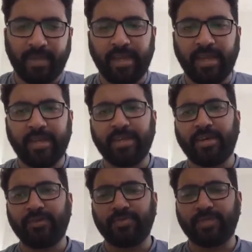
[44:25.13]
Any
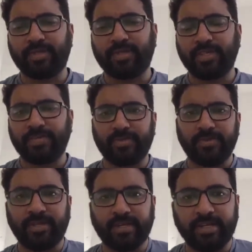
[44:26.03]
doubts with respect
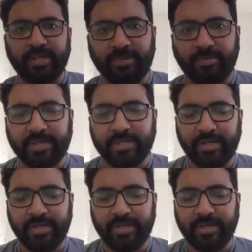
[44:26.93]
to integrated
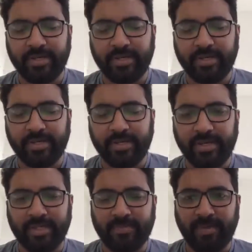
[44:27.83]
preparation,
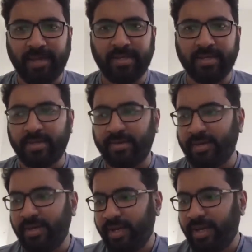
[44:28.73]
test plan, uh,
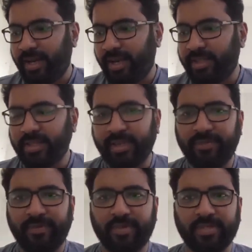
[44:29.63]
anything that
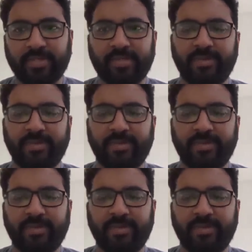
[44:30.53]
we have discussed?